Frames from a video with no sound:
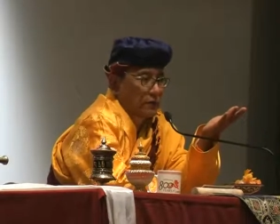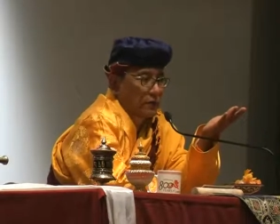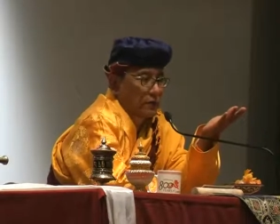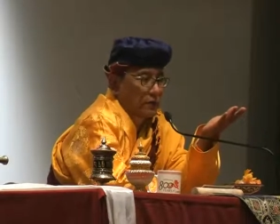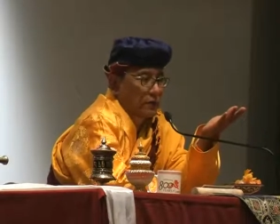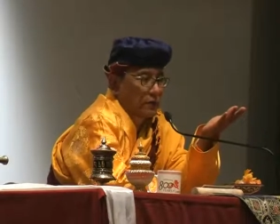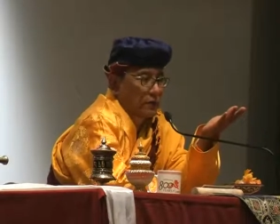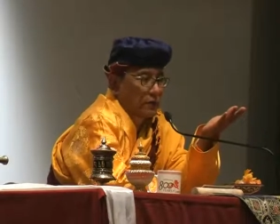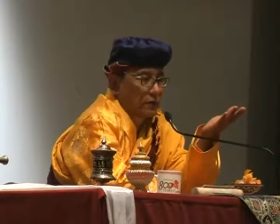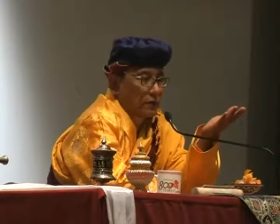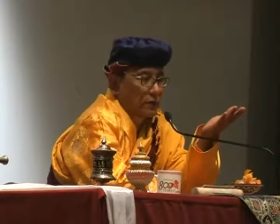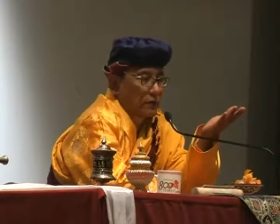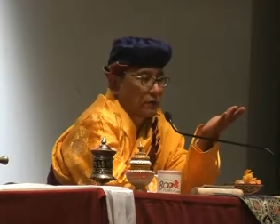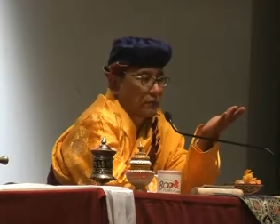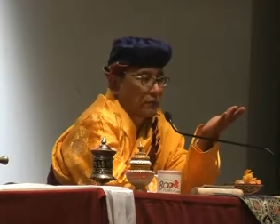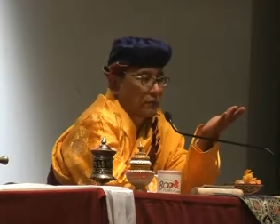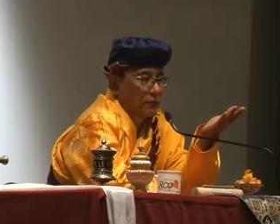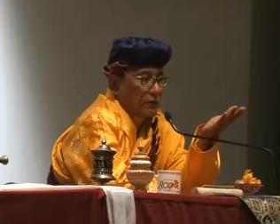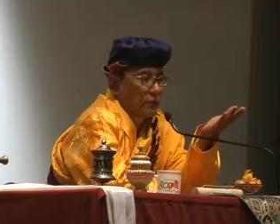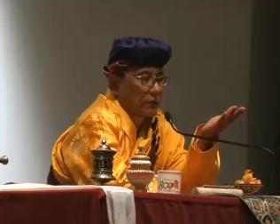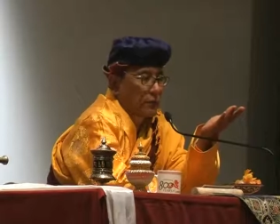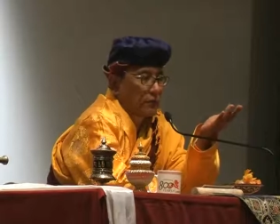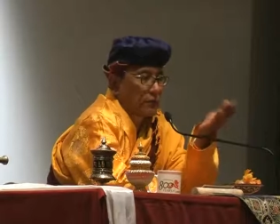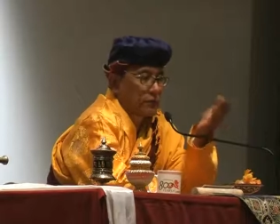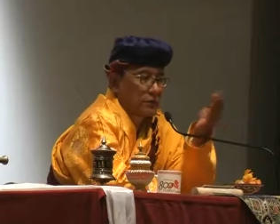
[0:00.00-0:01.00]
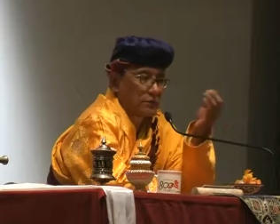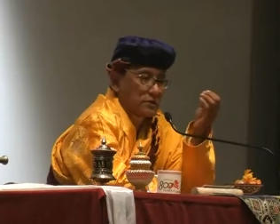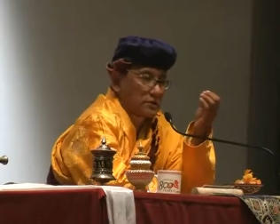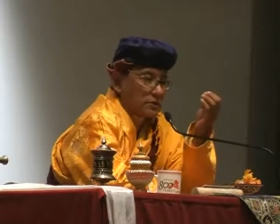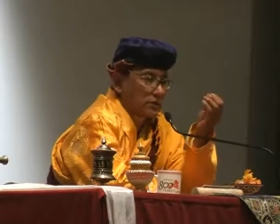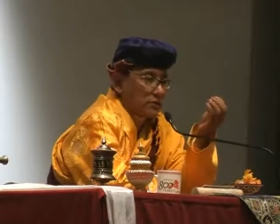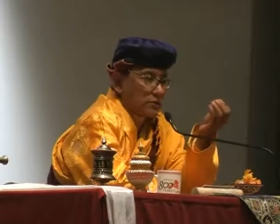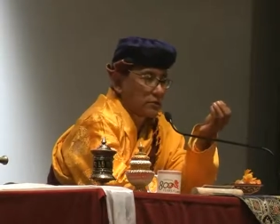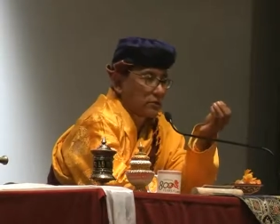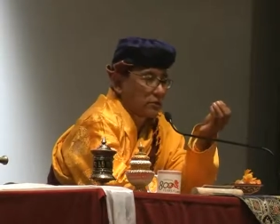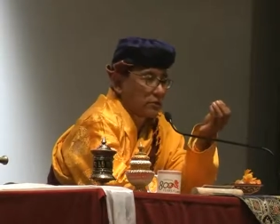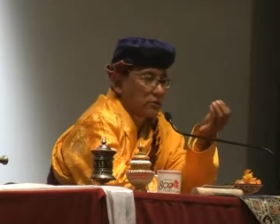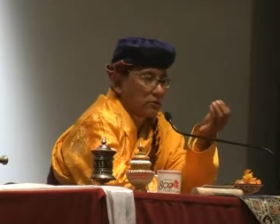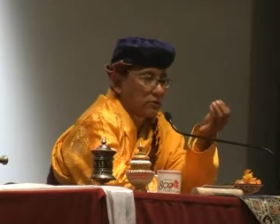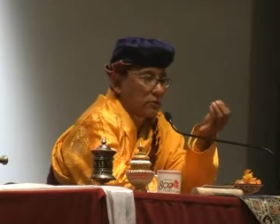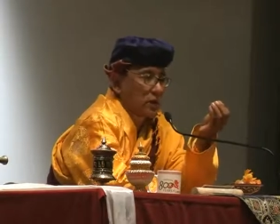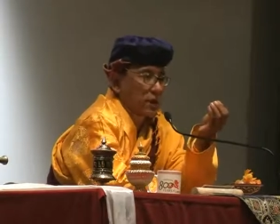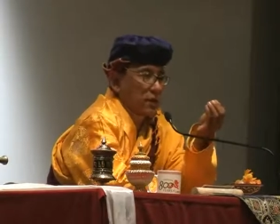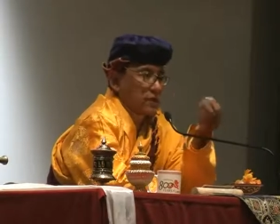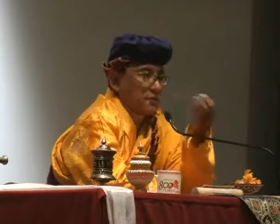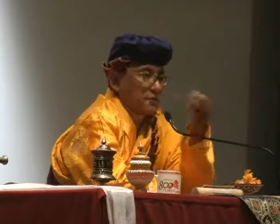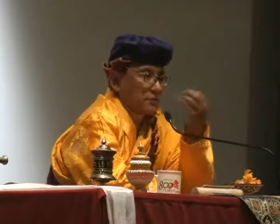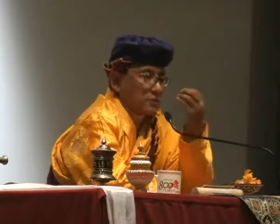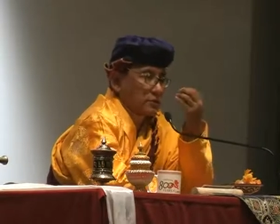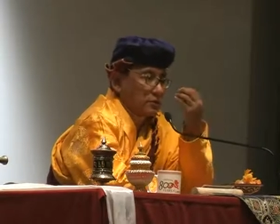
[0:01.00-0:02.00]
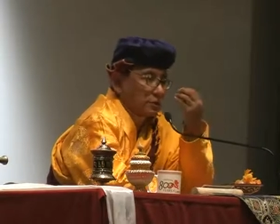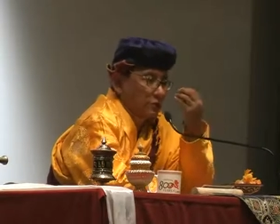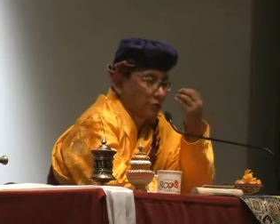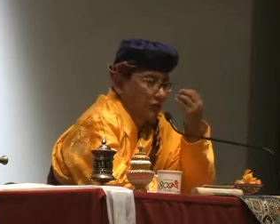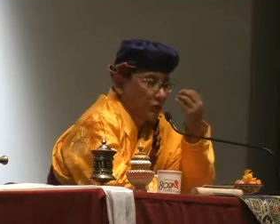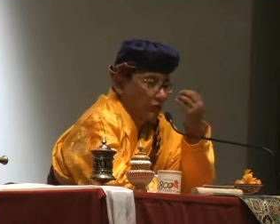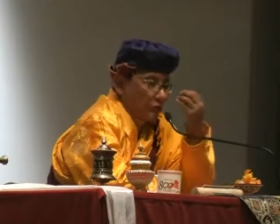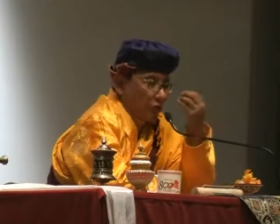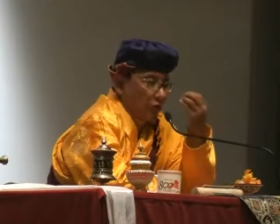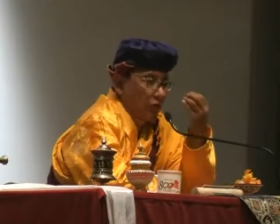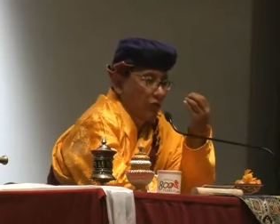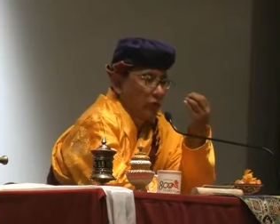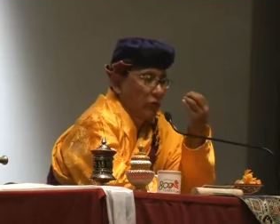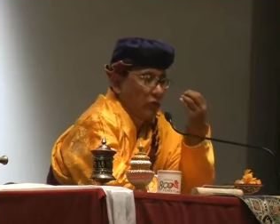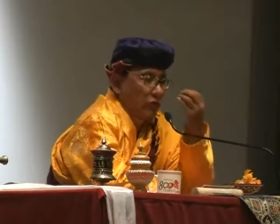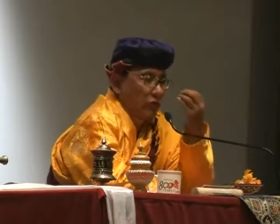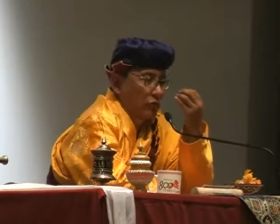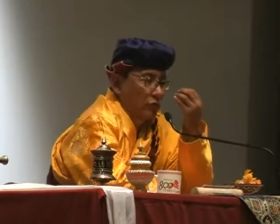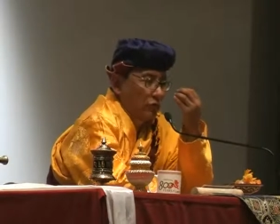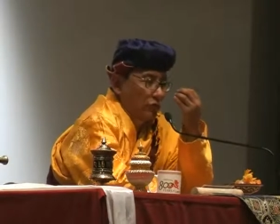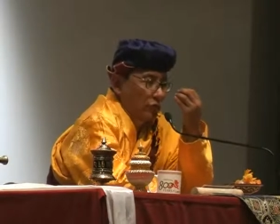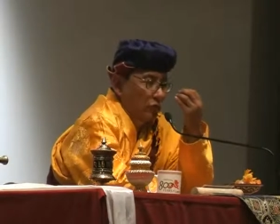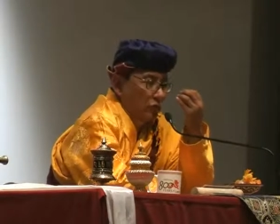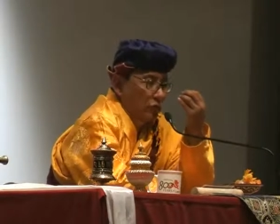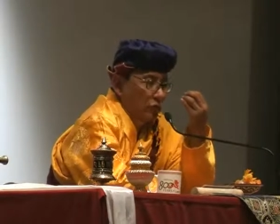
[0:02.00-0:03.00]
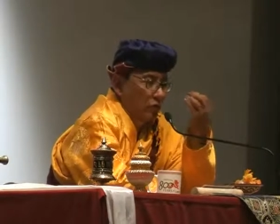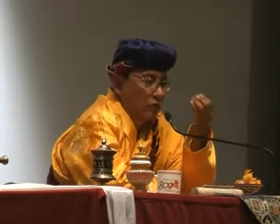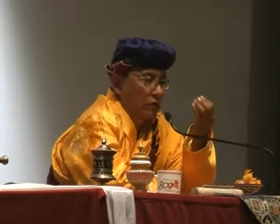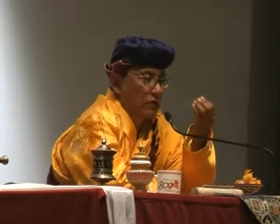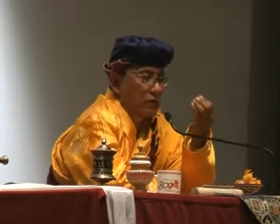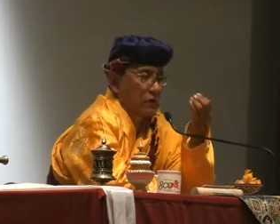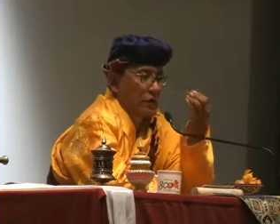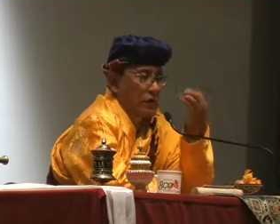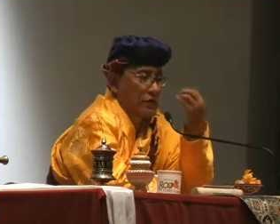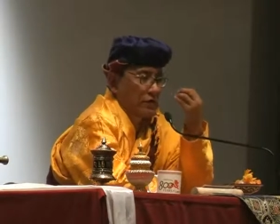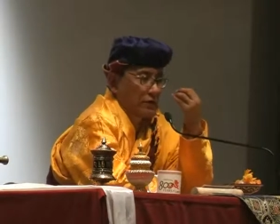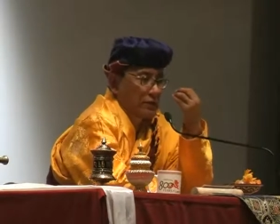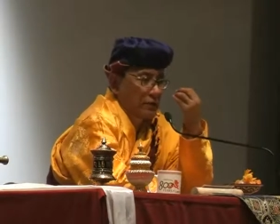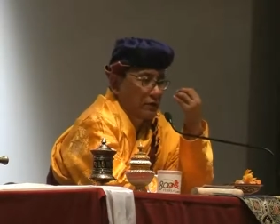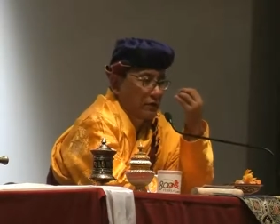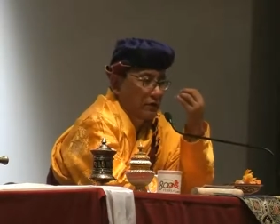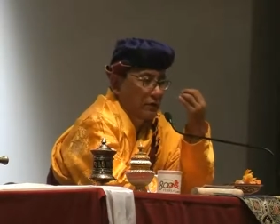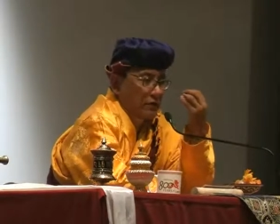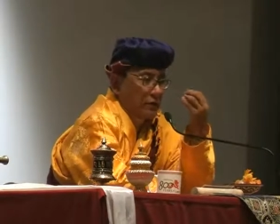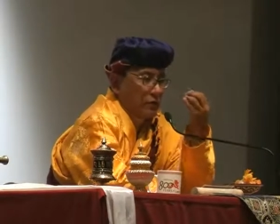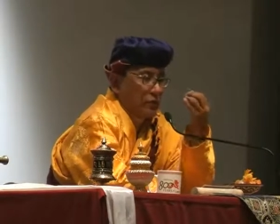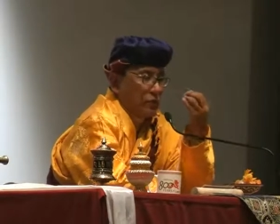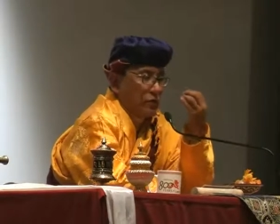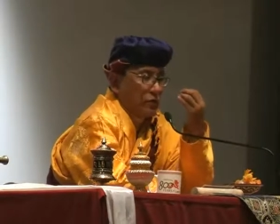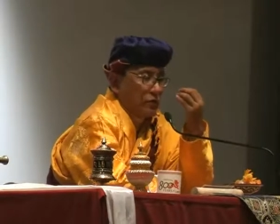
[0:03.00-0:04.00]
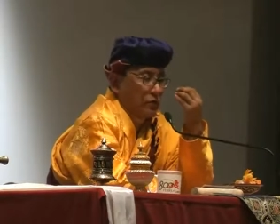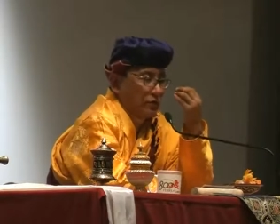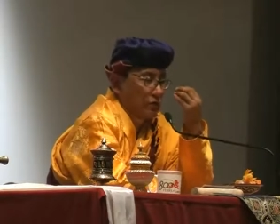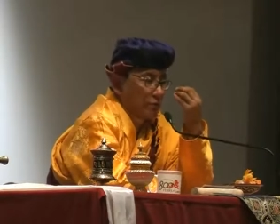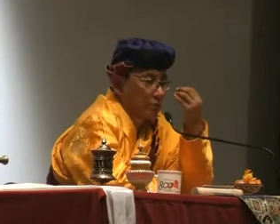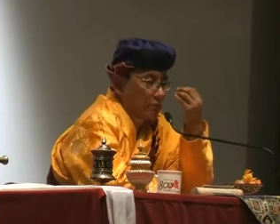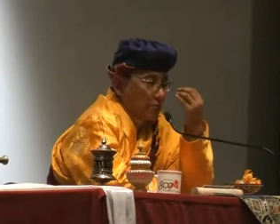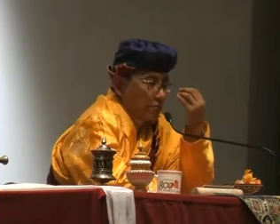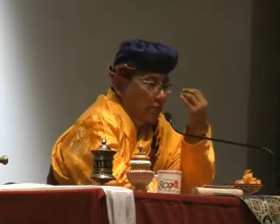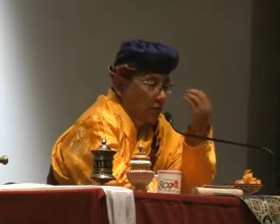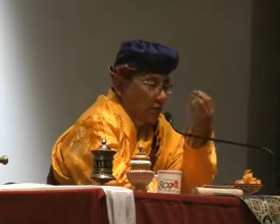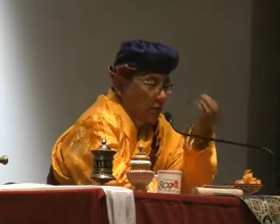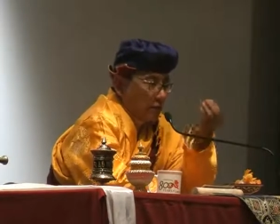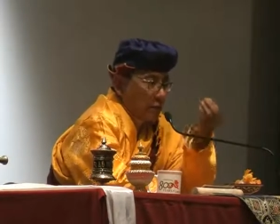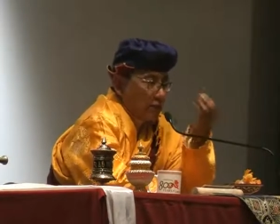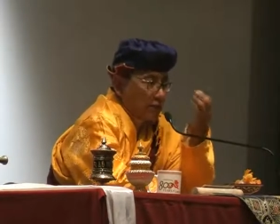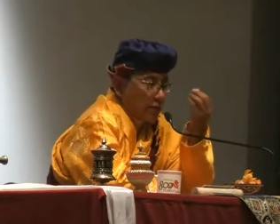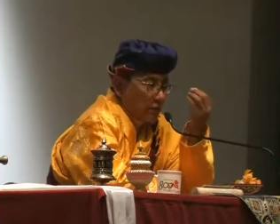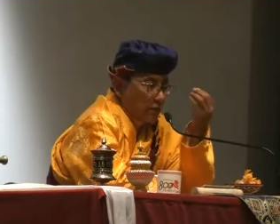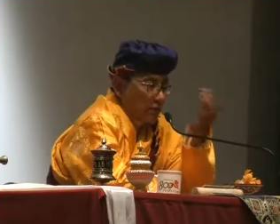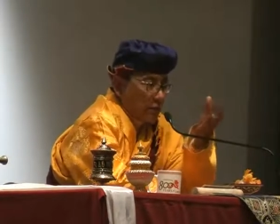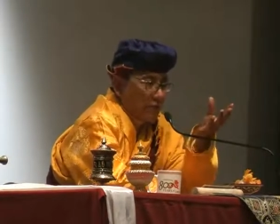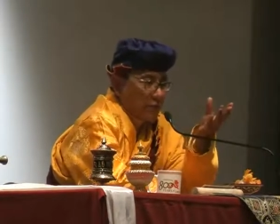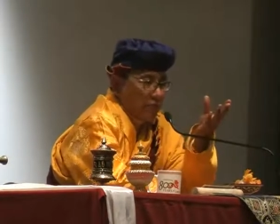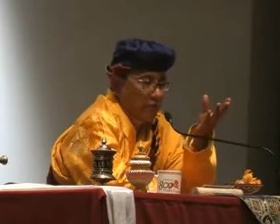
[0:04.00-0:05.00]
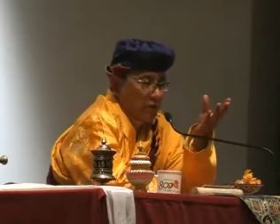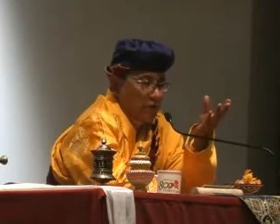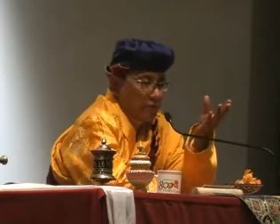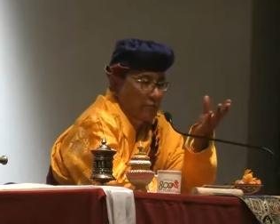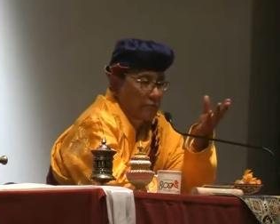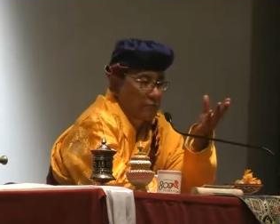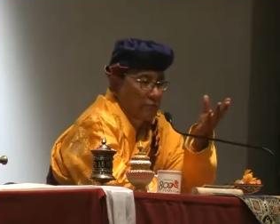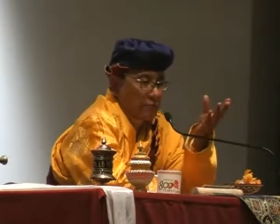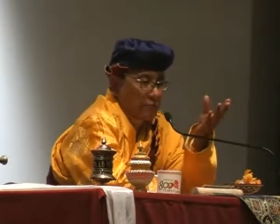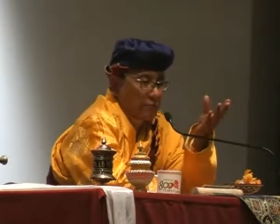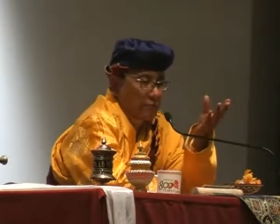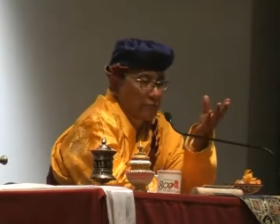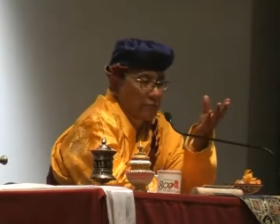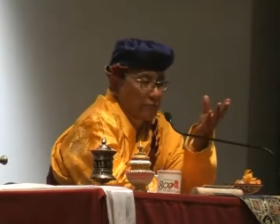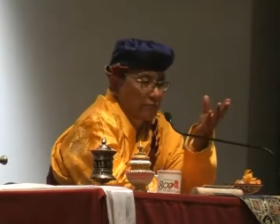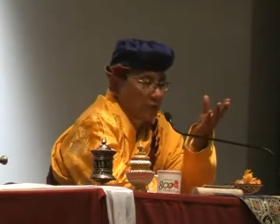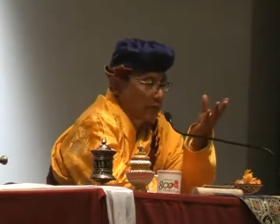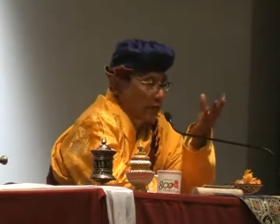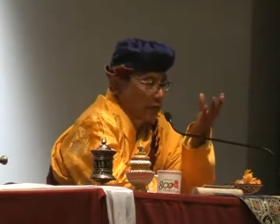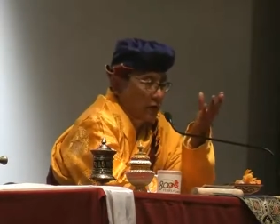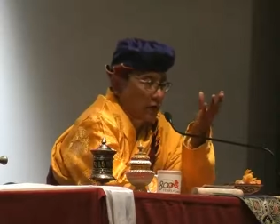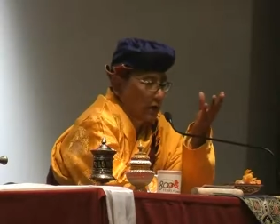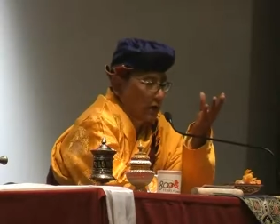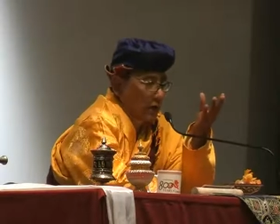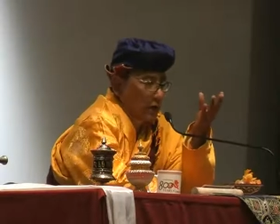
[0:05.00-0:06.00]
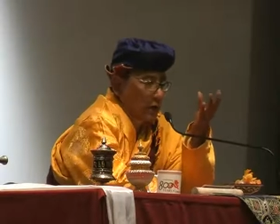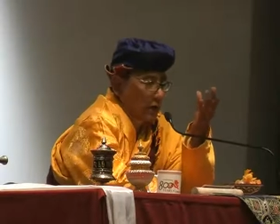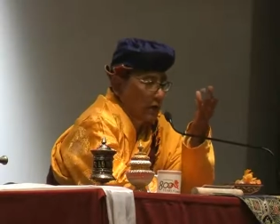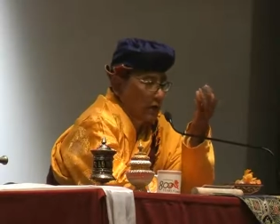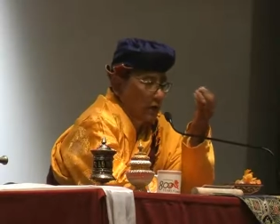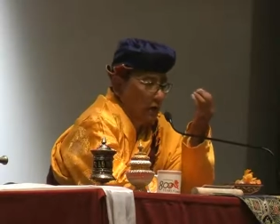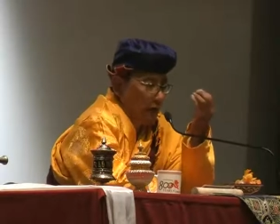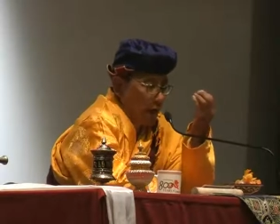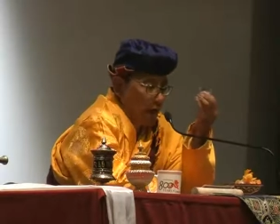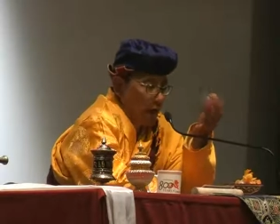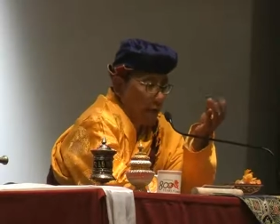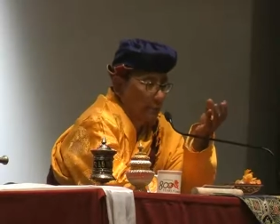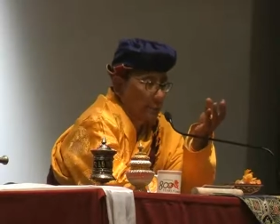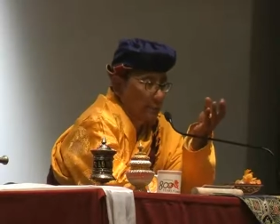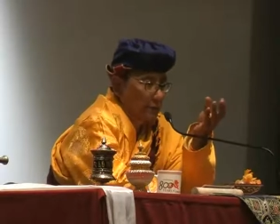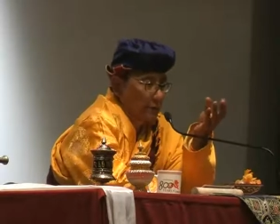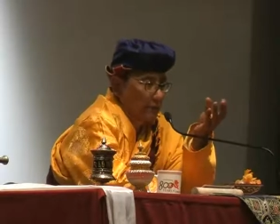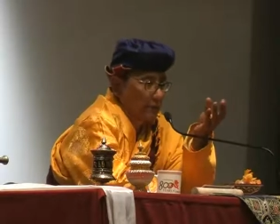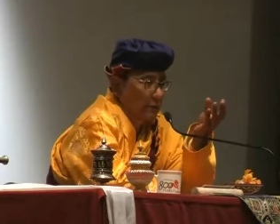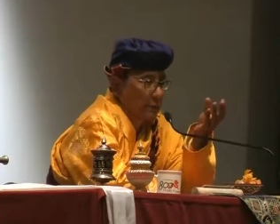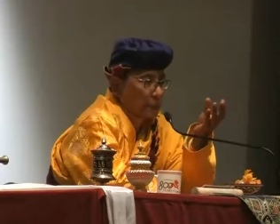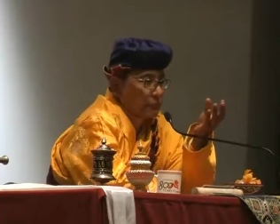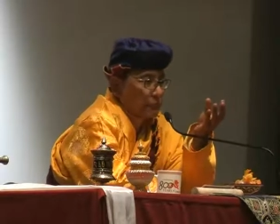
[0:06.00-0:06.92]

Uh, but this is not right. If you work and if you make them family uh, happy,